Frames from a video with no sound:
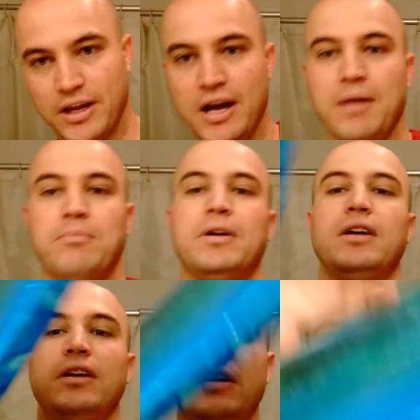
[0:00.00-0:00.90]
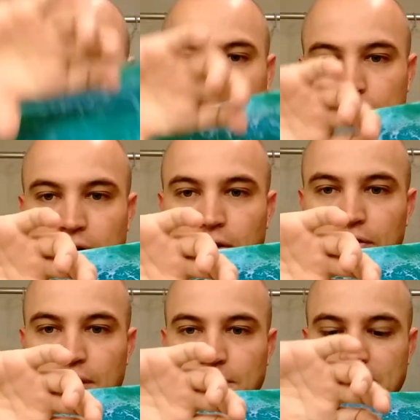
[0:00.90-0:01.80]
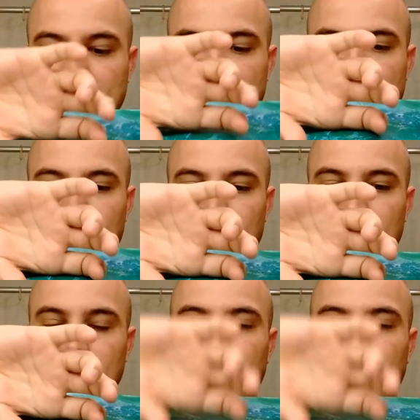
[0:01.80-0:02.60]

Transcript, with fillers: cup, flipped it over upside down,